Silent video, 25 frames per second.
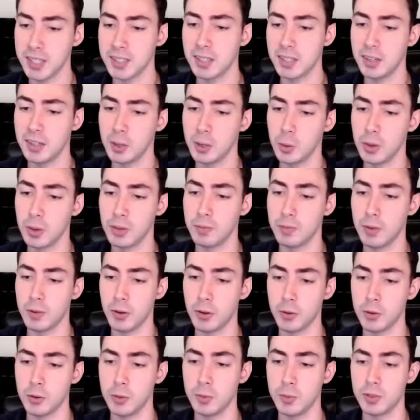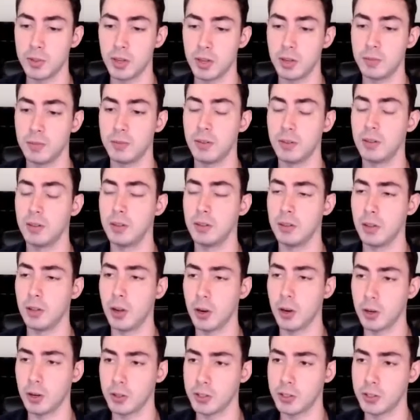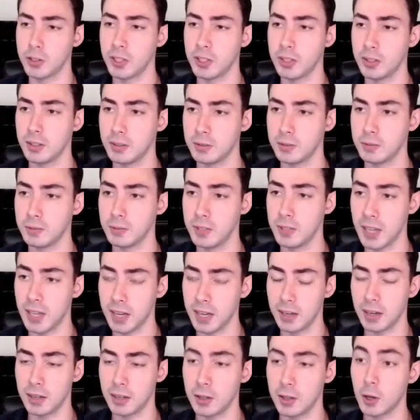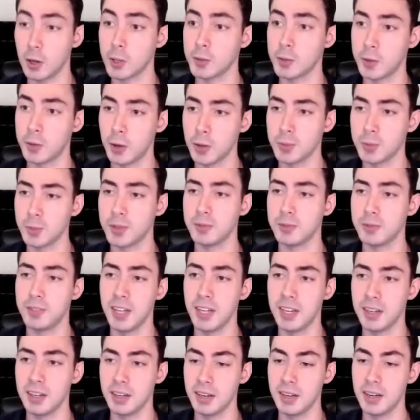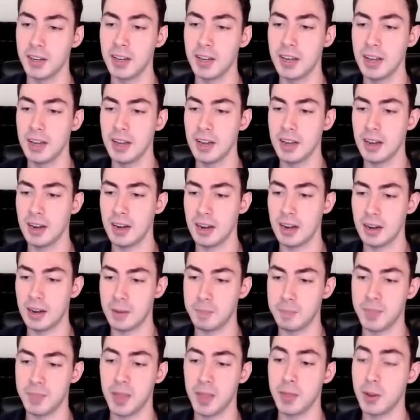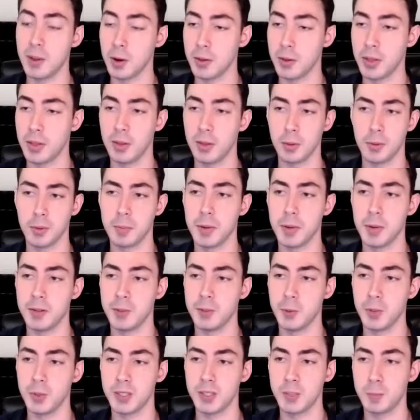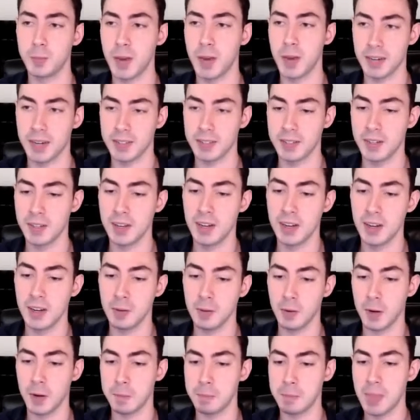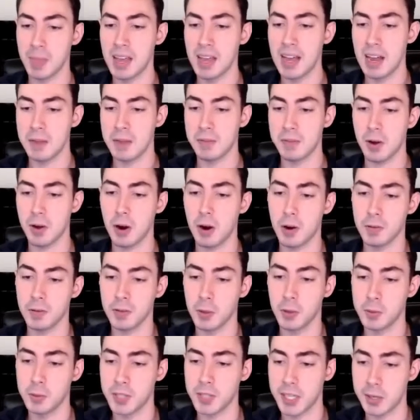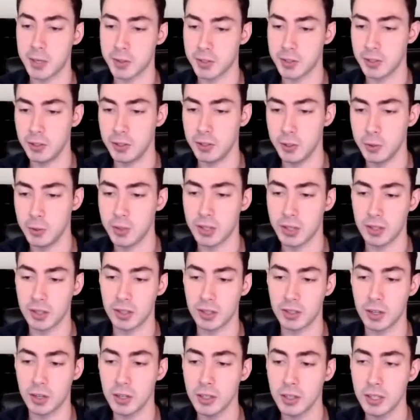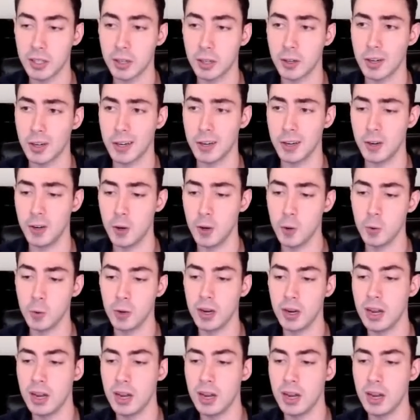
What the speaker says: to deal with volumes of large volumes of data than they're prepared to expect. Right? If the RFCOMM channels in use on the target are not known,